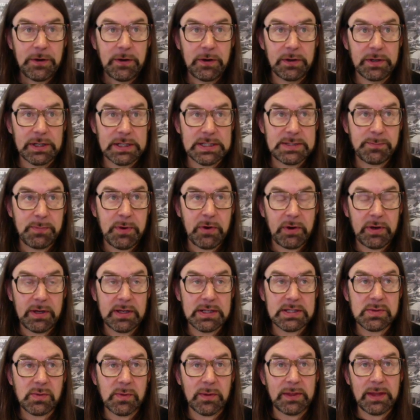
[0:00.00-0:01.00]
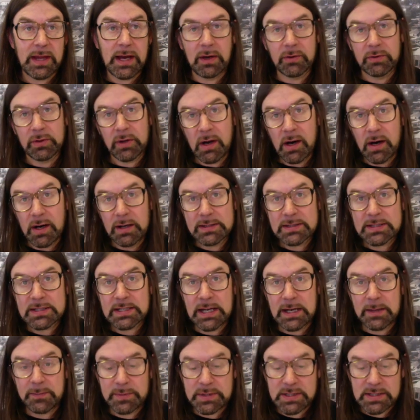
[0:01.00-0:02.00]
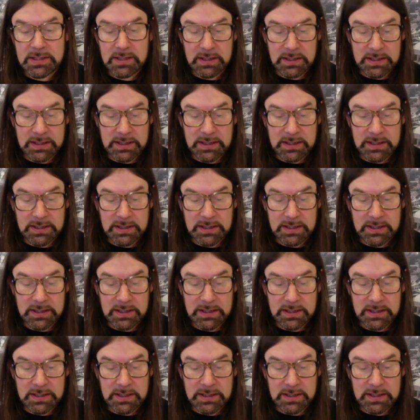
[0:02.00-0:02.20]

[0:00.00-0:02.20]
an experience without concepts,